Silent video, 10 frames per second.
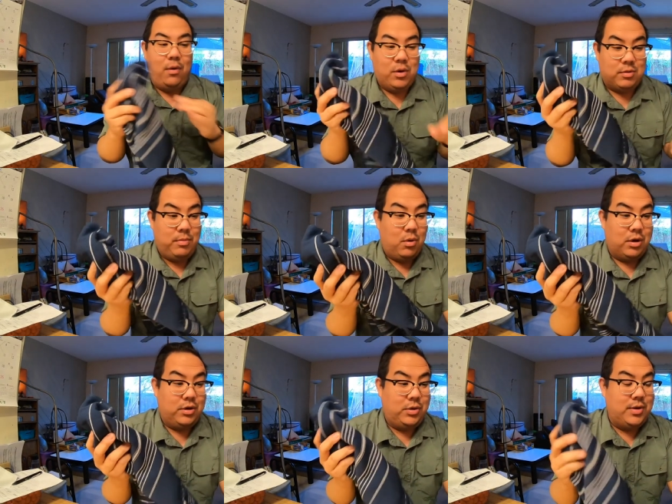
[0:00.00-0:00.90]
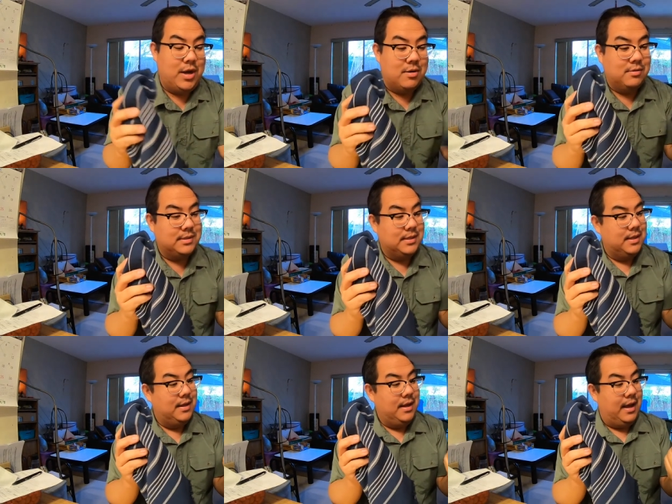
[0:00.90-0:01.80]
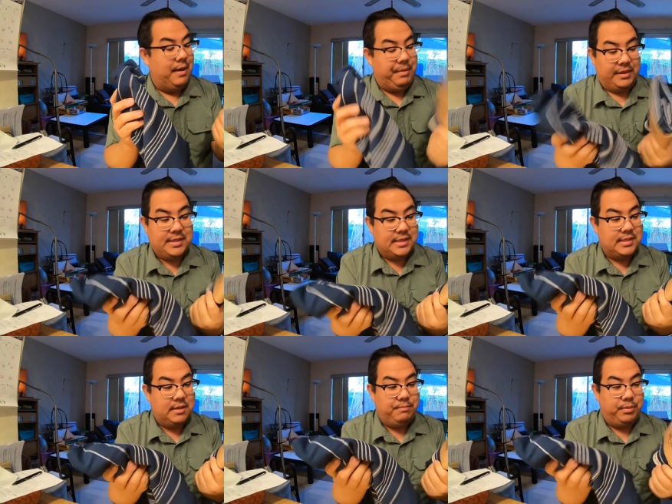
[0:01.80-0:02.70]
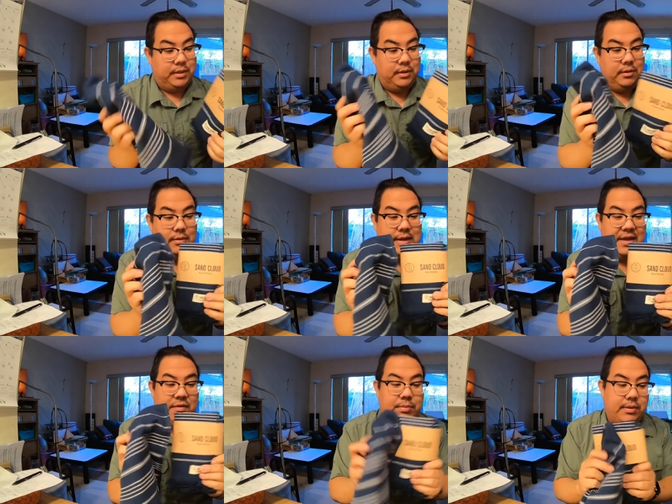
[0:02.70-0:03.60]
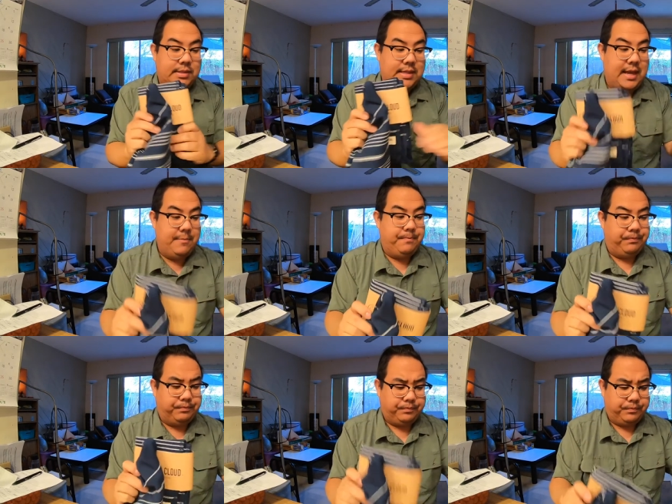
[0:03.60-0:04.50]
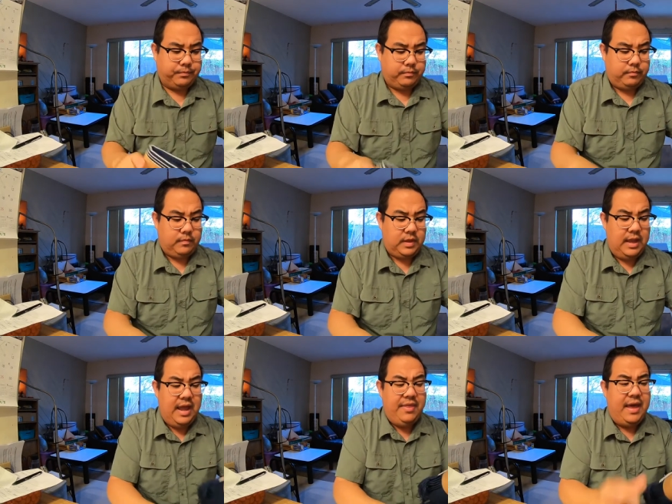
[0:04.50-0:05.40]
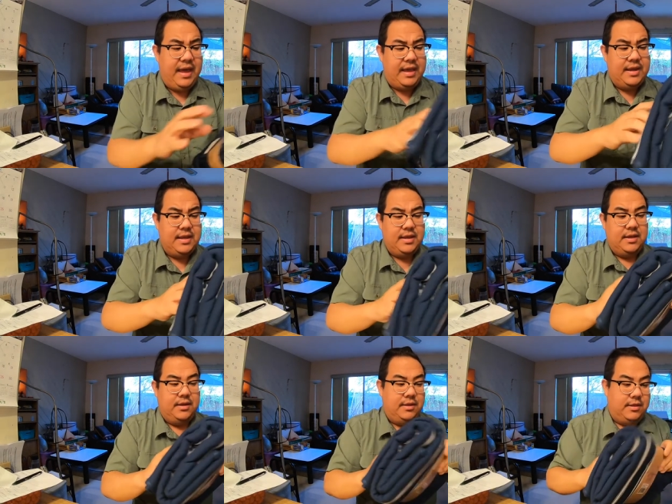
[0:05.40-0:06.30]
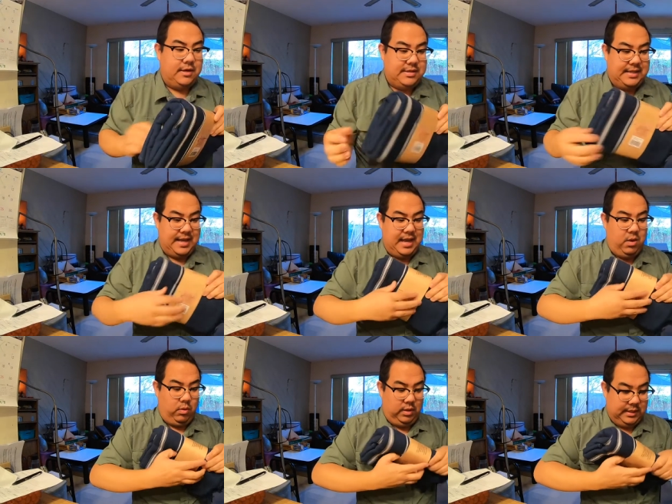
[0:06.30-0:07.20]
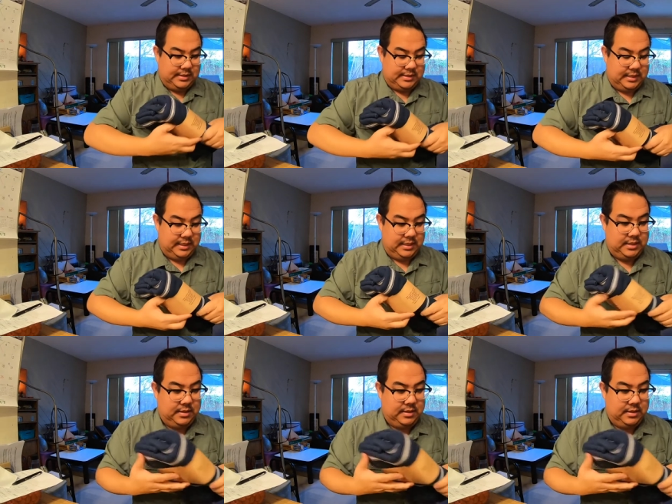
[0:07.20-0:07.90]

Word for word: order more. Who knows? Um, but this is the blue, navy blue set. And then their towel, let's see.